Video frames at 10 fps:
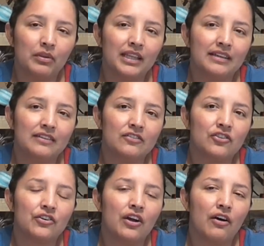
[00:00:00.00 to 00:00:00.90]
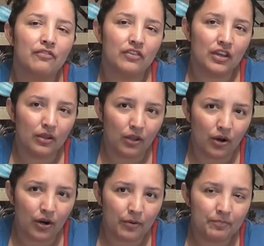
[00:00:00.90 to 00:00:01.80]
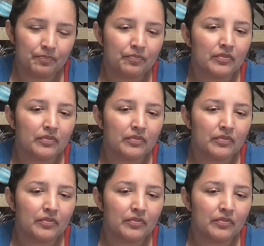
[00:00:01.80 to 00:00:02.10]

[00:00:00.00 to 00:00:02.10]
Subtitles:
please turn off the alarm